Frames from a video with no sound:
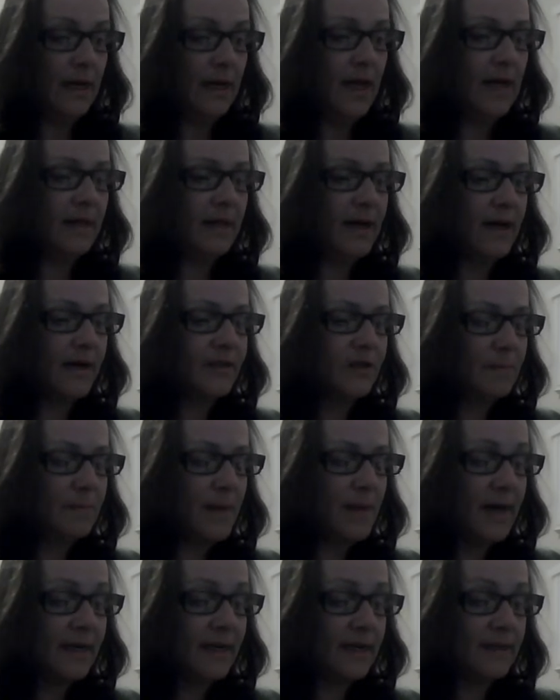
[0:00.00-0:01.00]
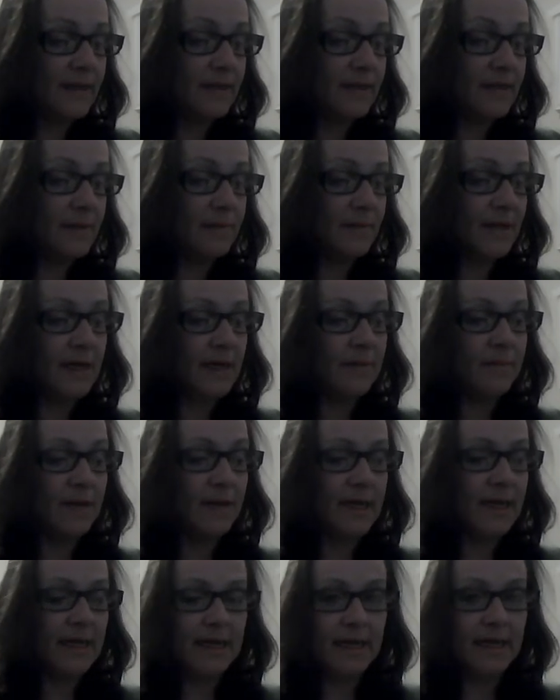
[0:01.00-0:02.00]
Electromagnetism can be
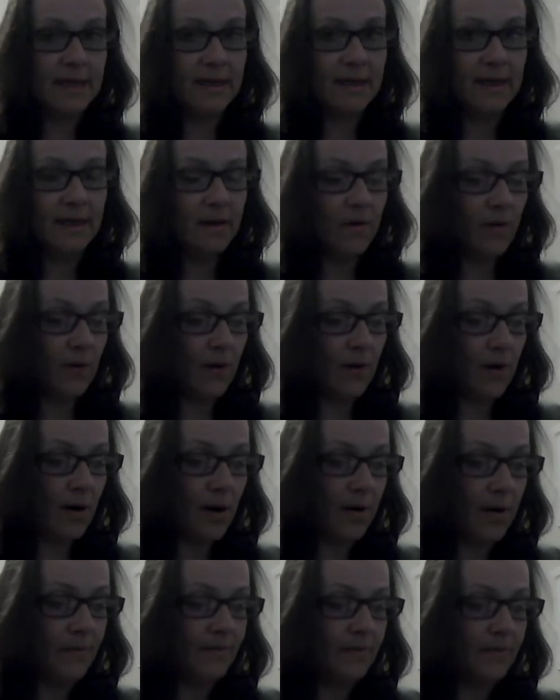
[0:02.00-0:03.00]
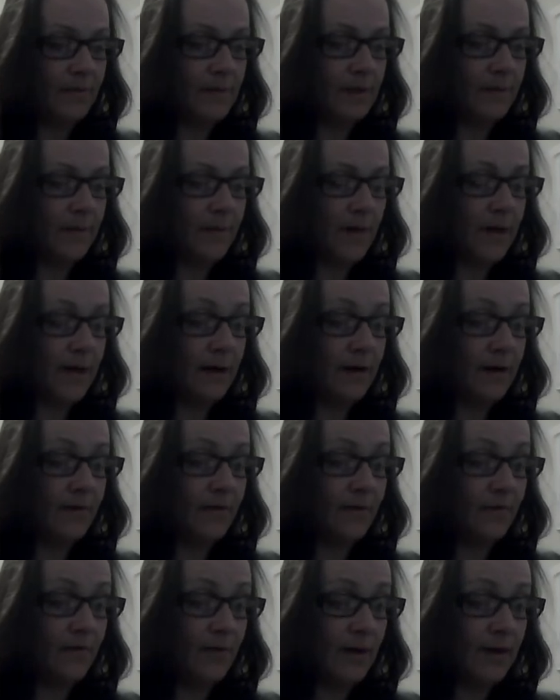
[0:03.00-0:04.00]
healing or harmful depending on
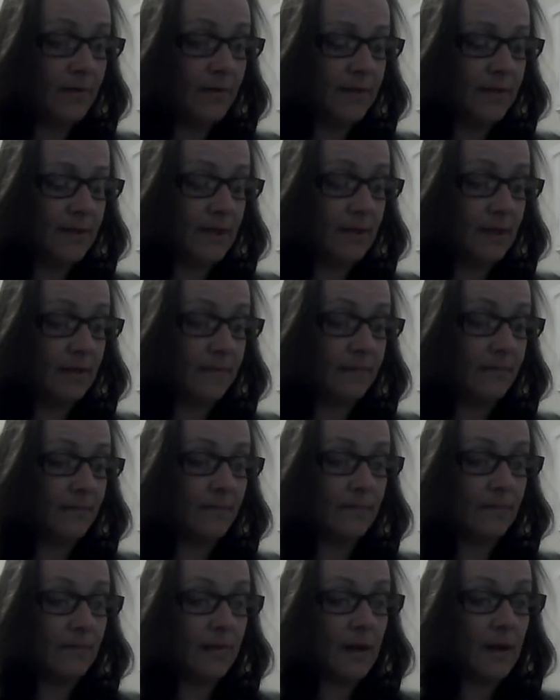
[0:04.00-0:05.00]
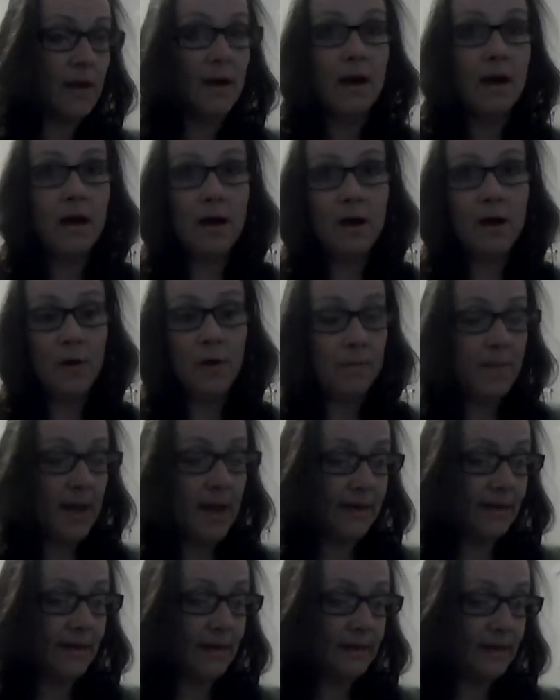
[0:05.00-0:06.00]
the frequency. All
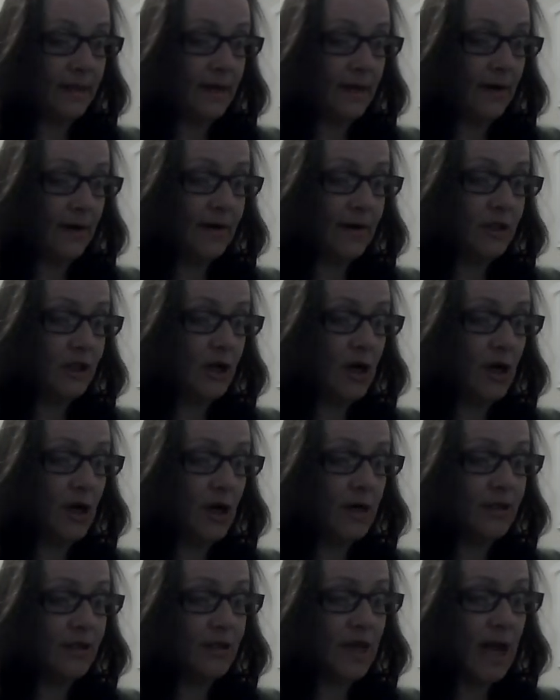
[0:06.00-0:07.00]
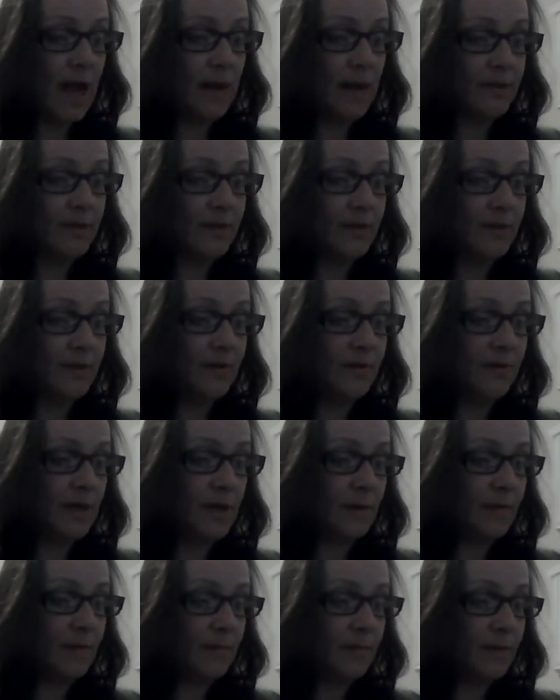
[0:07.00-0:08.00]
magnets carry charge, amplitude,
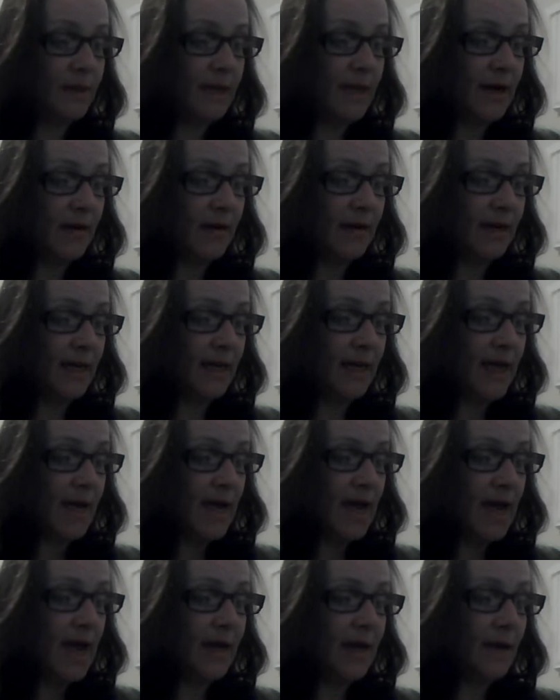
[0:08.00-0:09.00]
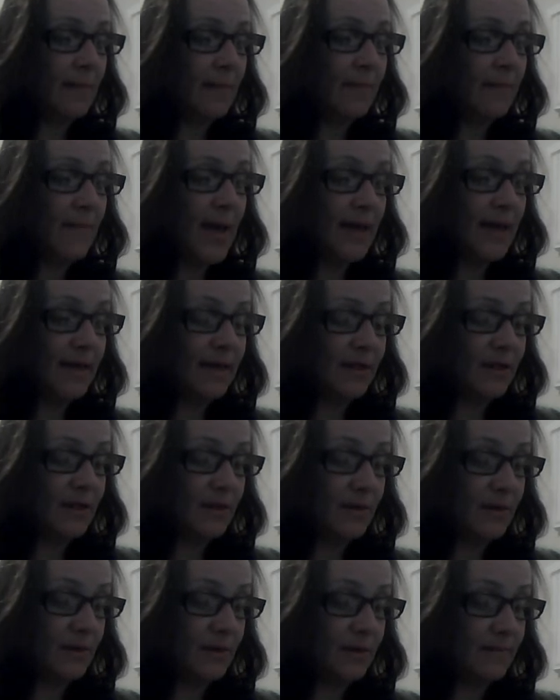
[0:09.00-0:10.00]
double polarity, and a magnitude.